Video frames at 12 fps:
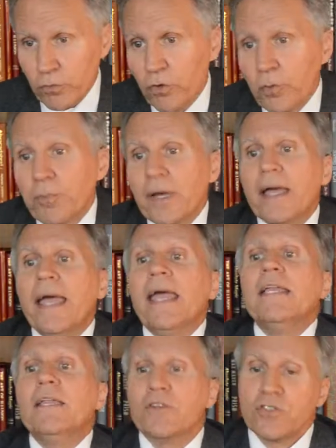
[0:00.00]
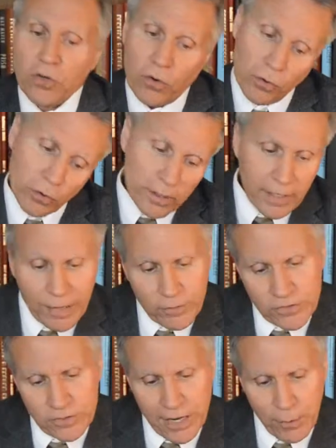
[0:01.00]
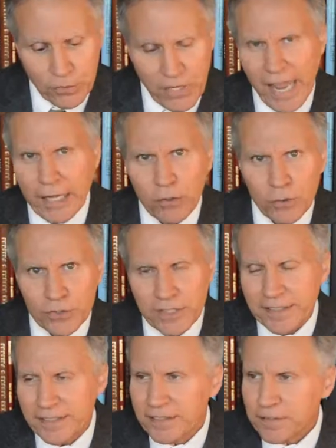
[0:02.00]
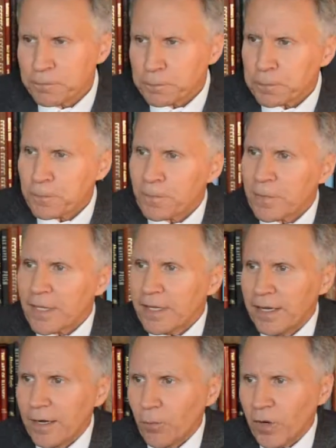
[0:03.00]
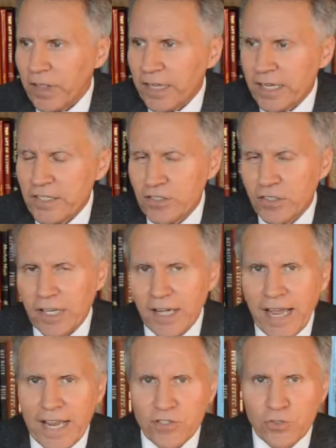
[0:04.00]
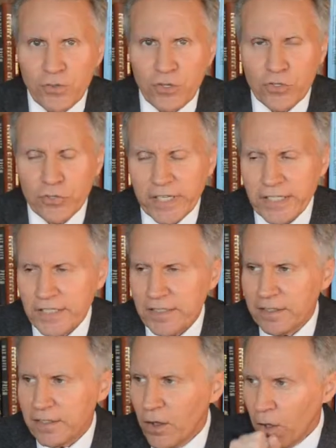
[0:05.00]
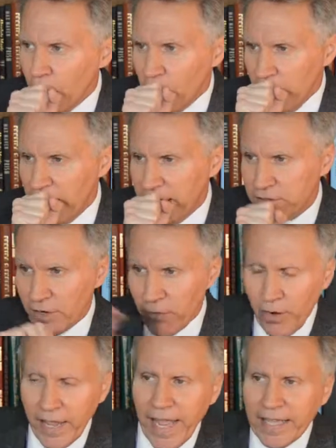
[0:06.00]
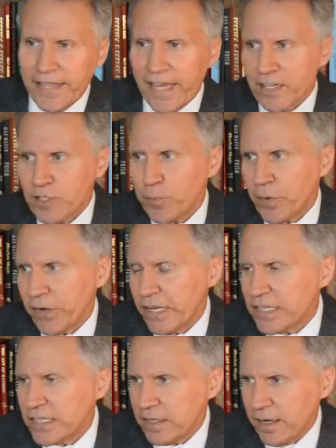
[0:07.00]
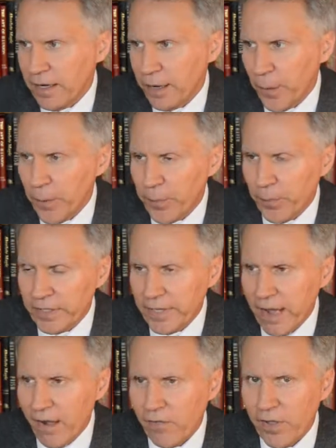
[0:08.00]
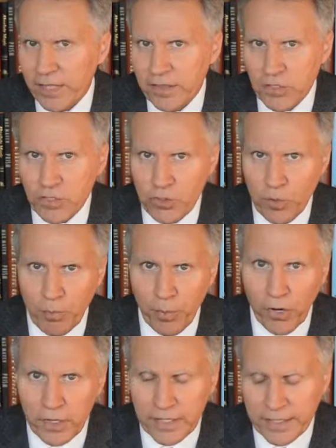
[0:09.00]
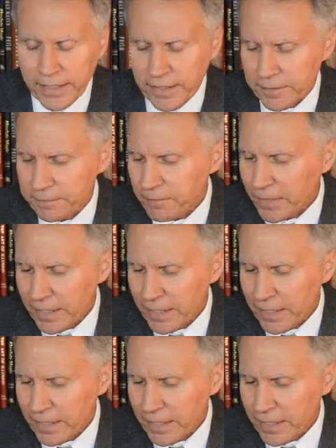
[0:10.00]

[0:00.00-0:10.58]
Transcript: group at 8 years old, and I was heckled, and one of the kids in the class knew the tricks, and so I've already had that experience. But now I've got this new book, and